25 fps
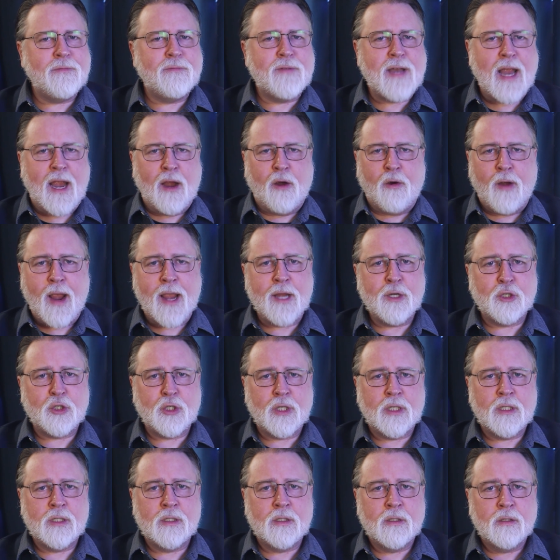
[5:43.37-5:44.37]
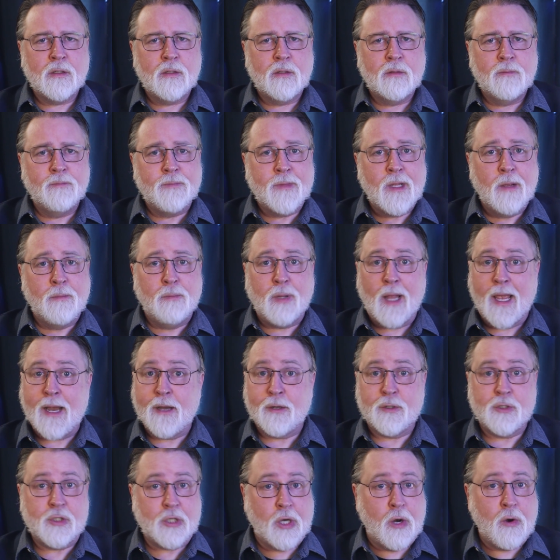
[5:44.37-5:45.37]
narration, player
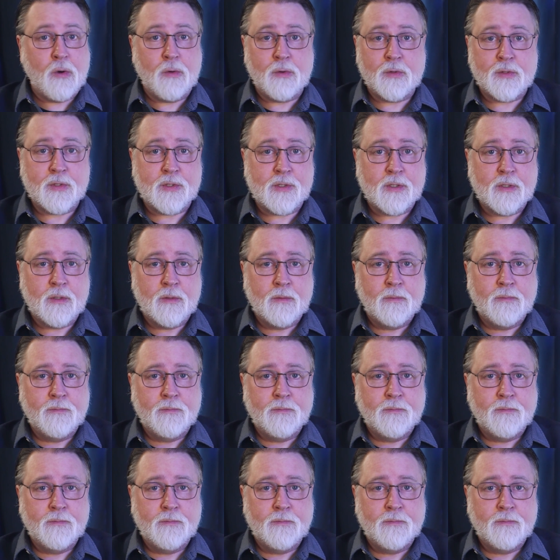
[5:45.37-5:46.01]
jokes,